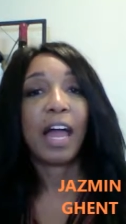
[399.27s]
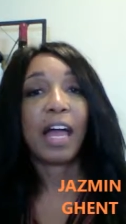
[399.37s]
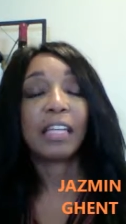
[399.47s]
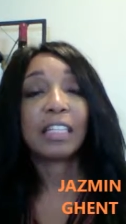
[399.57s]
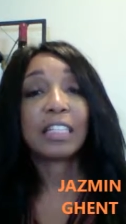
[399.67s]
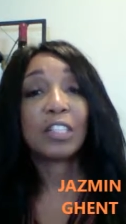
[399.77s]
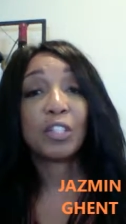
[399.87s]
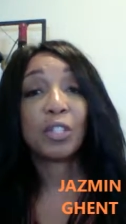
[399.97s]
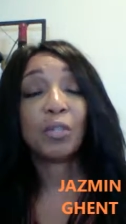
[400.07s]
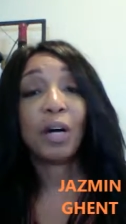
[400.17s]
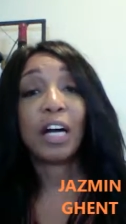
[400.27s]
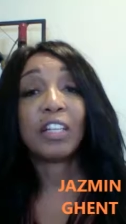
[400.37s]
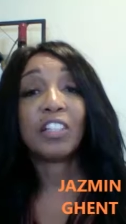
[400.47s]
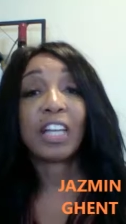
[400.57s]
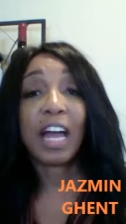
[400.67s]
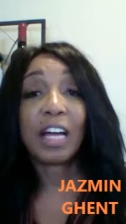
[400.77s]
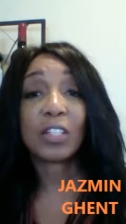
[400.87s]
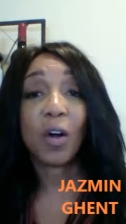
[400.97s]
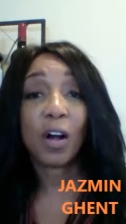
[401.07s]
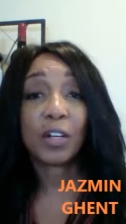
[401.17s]
And listen to a jazz
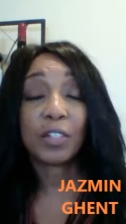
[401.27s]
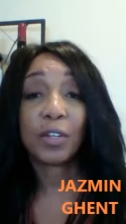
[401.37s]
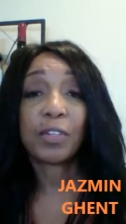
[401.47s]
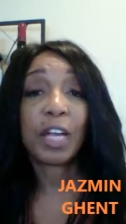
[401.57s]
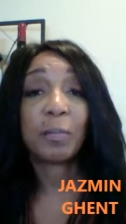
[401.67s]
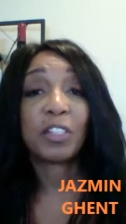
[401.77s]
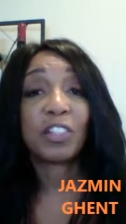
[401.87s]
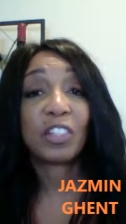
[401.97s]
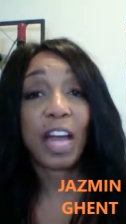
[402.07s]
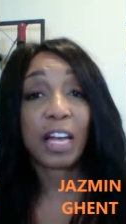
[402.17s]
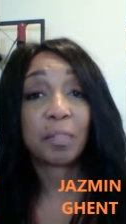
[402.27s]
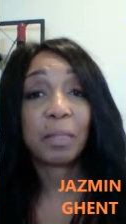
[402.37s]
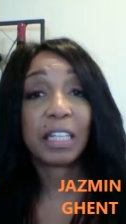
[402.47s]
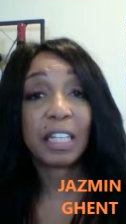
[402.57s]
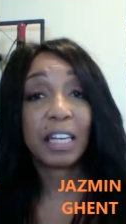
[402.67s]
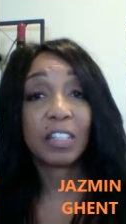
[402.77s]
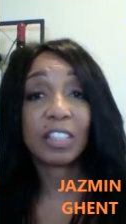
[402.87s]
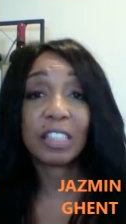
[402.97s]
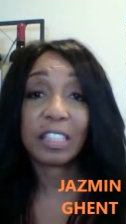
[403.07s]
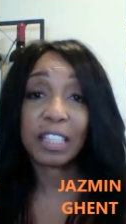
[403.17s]
artist. Her name is Jasmine Ghent.
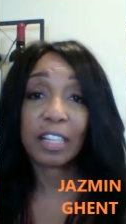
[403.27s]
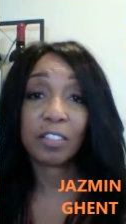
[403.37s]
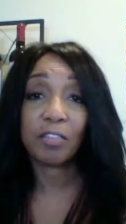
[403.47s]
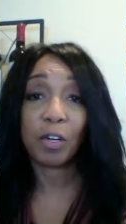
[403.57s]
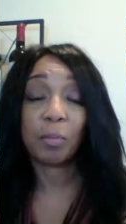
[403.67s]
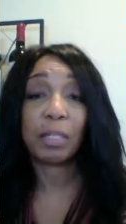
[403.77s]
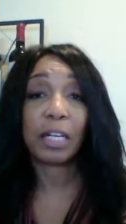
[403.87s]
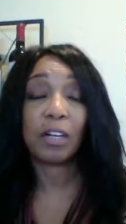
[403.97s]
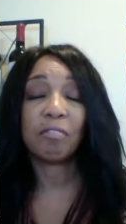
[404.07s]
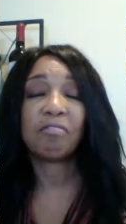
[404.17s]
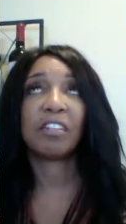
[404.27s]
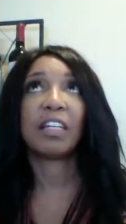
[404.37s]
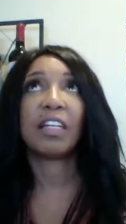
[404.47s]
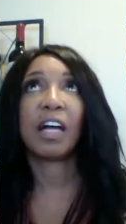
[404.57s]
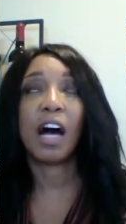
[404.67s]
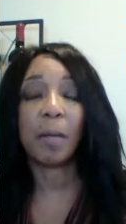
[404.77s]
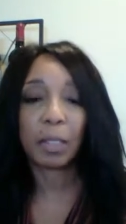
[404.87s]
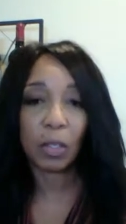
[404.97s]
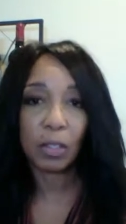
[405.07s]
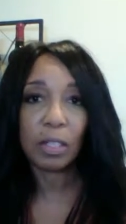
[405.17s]
She's a saxophone player.
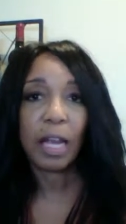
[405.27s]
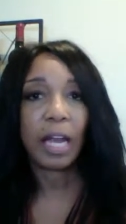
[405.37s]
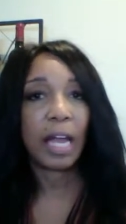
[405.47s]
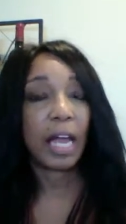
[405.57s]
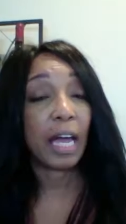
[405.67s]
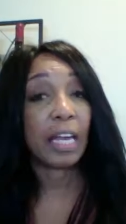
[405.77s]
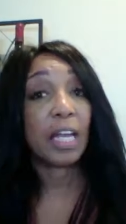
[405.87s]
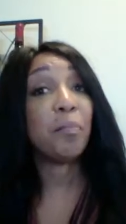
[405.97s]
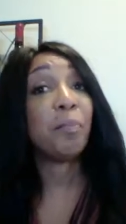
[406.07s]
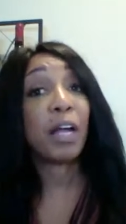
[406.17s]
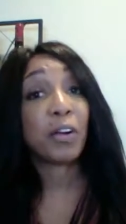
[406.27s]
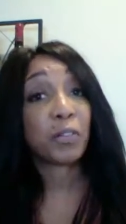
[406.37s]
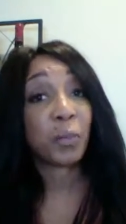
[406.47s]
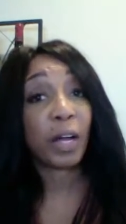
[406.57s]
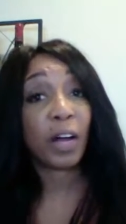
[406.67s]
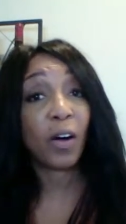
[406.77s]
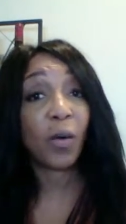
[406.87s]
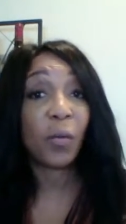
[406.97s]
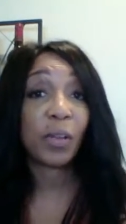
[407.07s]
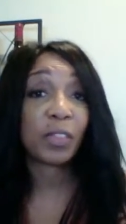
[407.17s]
Phenomenal. And it pairs
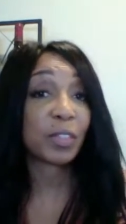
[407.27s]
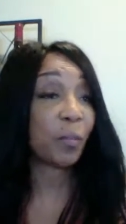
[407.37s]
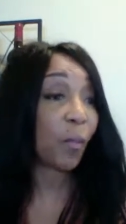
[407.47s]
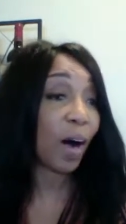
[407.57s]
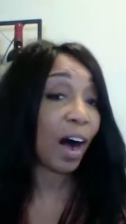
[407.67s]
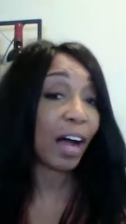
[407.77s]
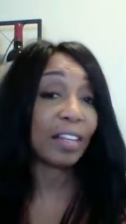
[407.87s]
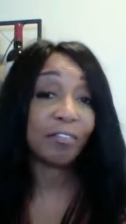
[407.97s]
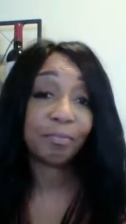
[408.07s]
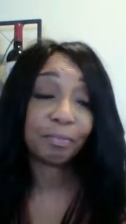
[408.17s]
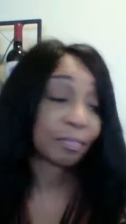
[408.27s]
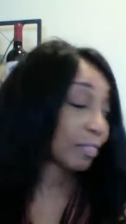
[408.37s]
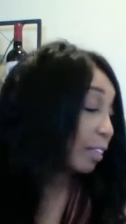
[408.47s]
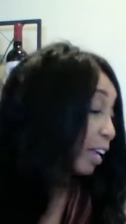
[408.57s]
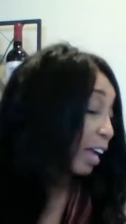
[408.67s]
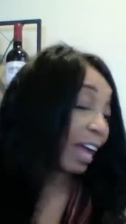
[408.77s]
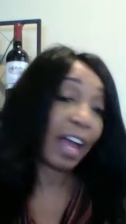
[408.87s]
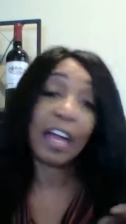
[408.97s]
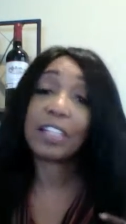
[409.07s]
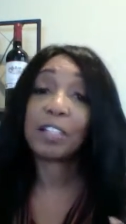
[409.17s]
well with some wine
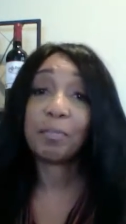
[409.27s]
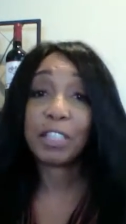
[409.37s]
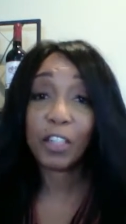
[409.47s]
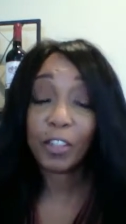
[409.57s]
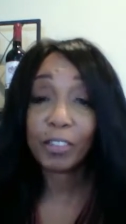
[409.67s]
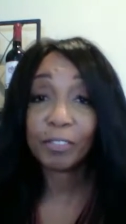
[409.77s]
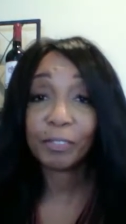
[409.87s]
and some dinner.